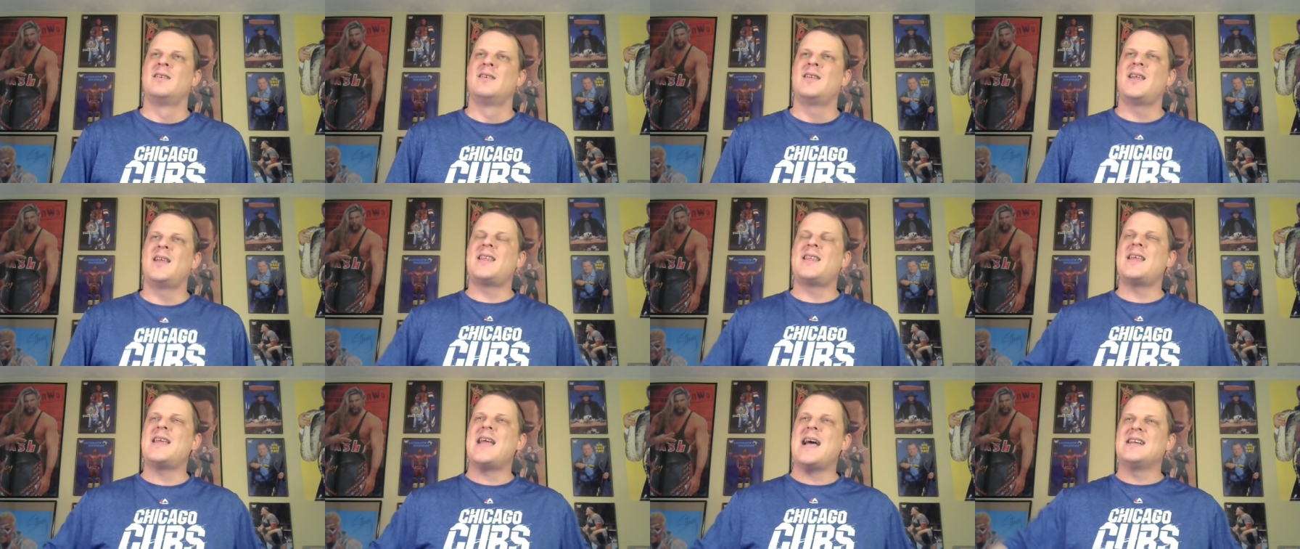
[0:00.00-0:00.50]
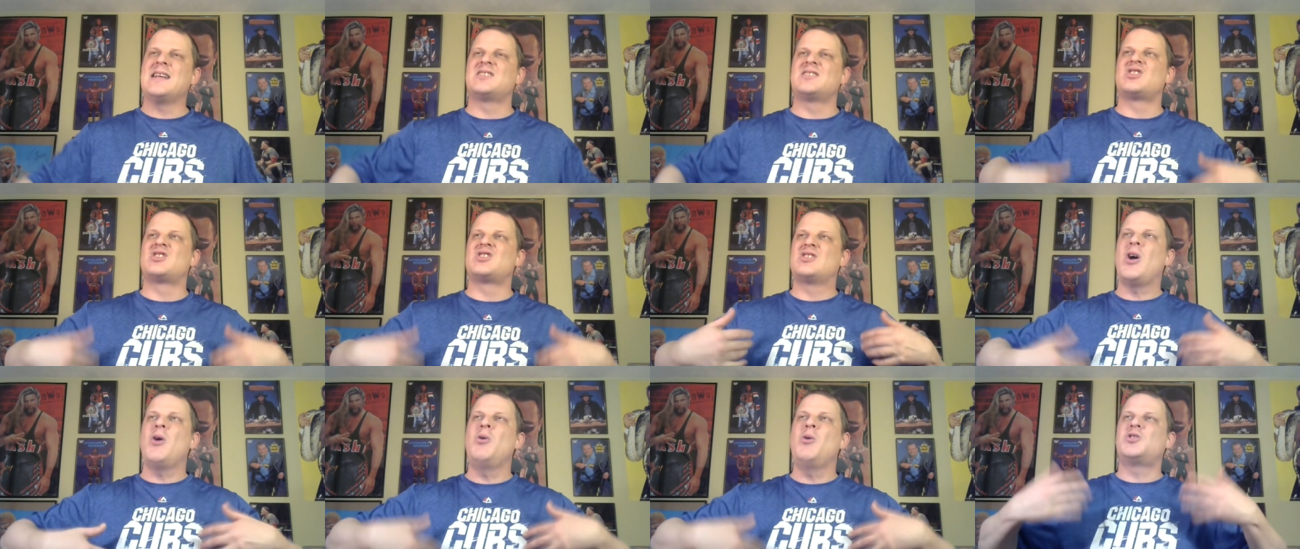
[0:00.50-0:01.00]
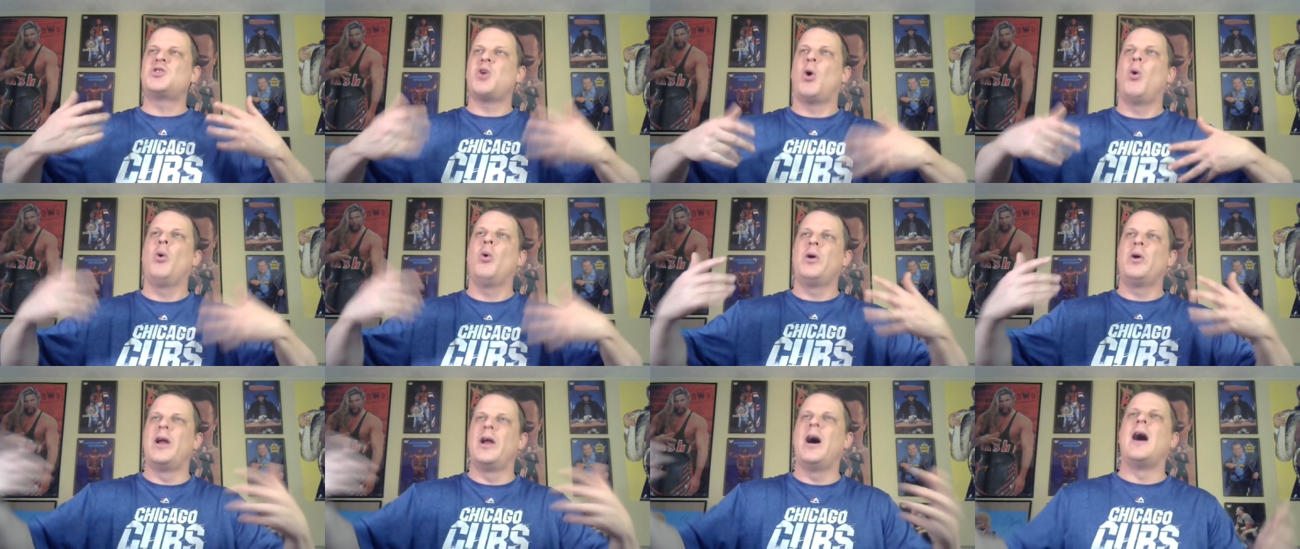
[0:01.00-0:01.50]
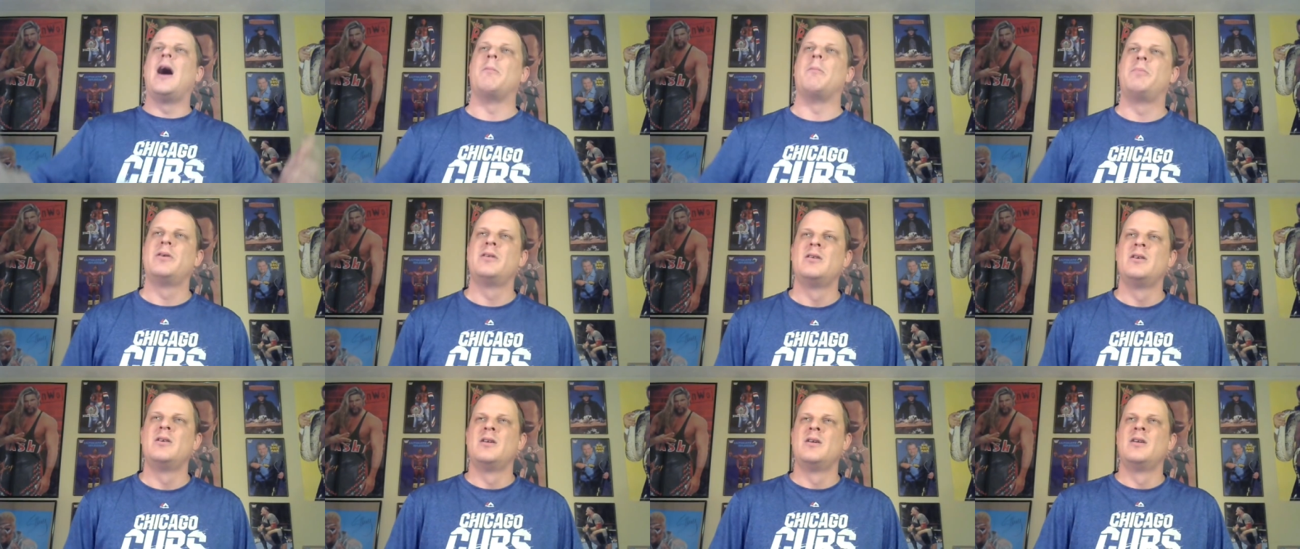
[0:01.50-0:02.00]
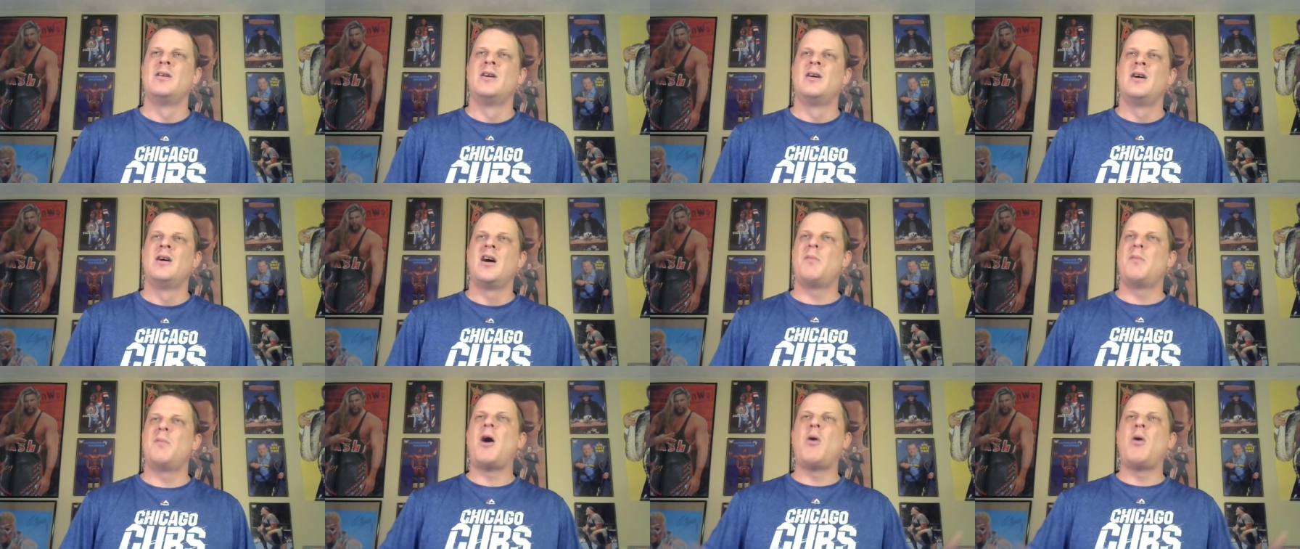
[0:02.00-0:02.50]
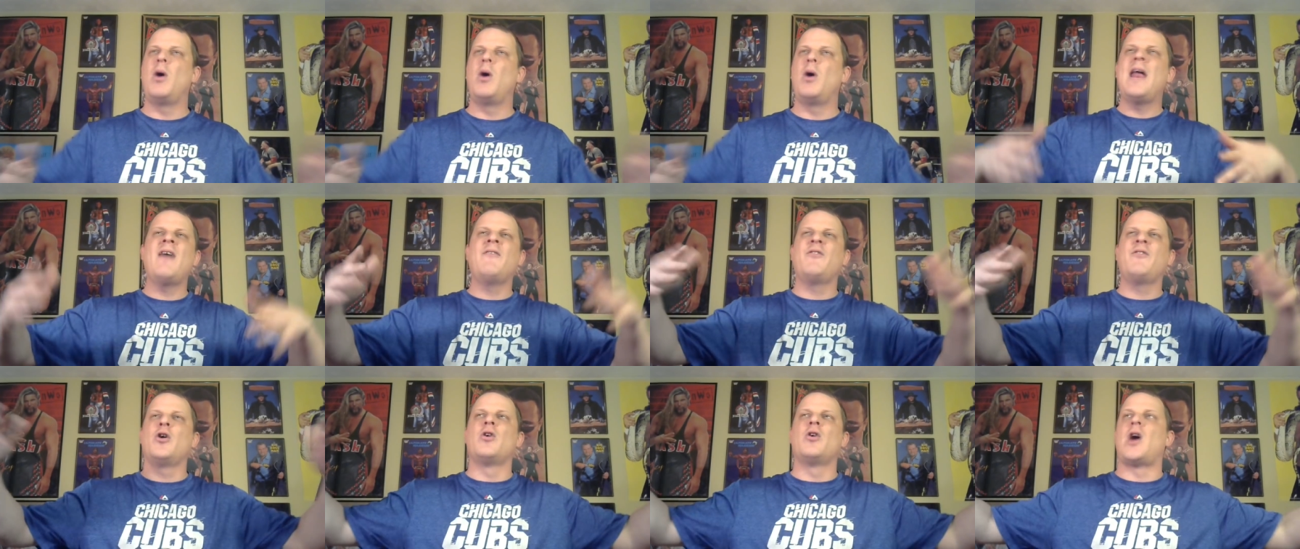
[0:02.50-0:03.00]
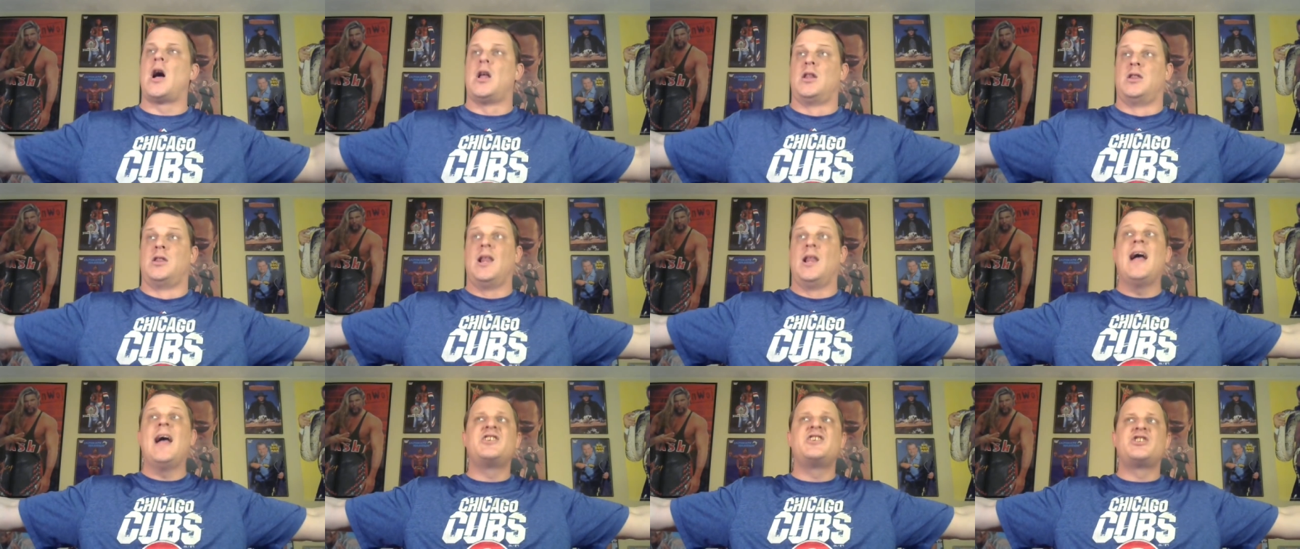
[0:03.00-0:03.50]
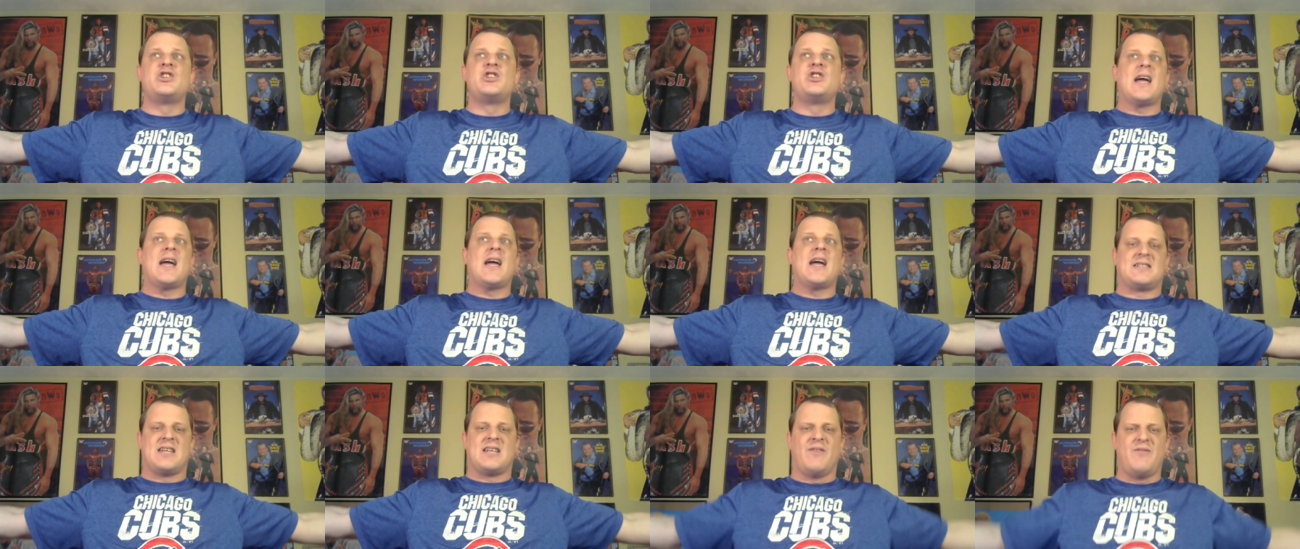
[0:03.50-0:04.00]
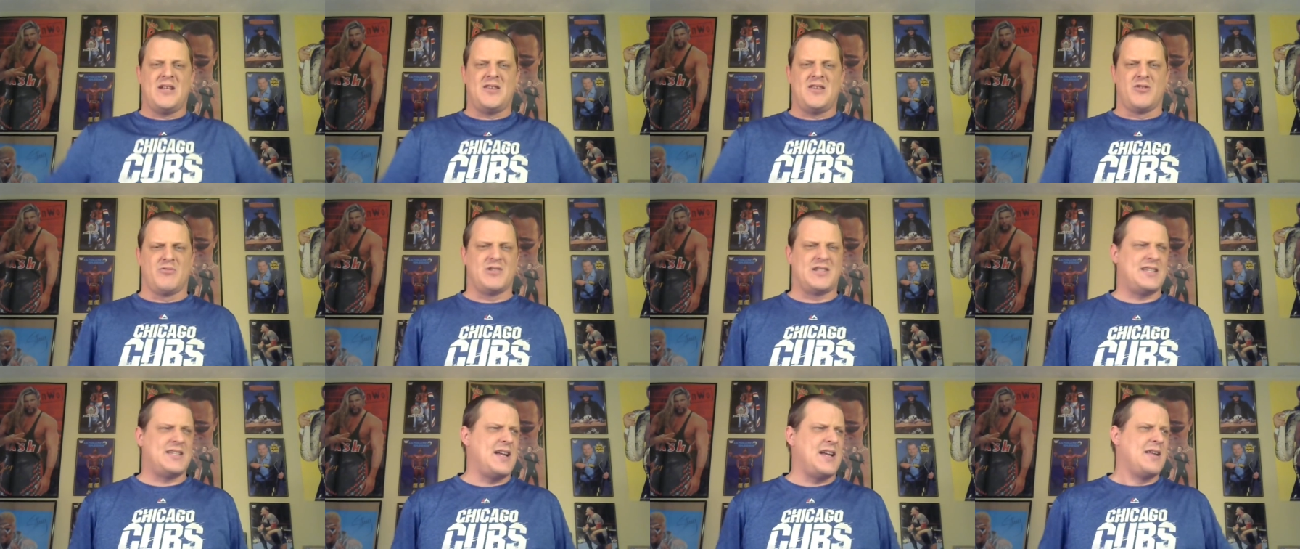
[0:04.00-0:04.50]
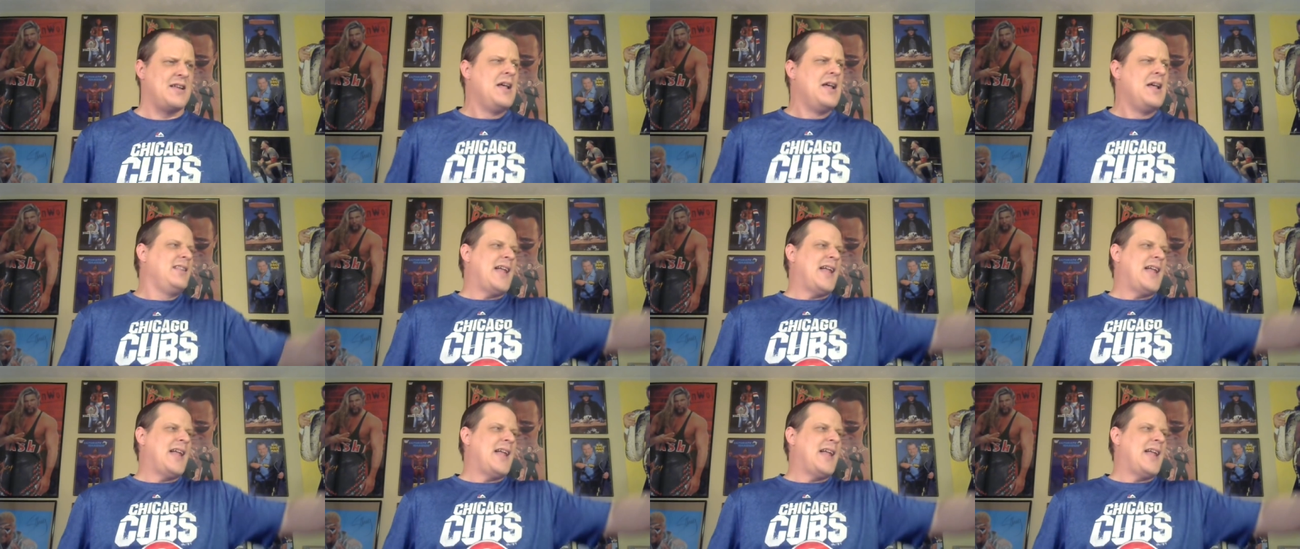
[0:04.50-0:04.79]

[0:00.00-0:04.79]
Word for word: Like, they got so torn up about whatever alleged negativity they were seeing.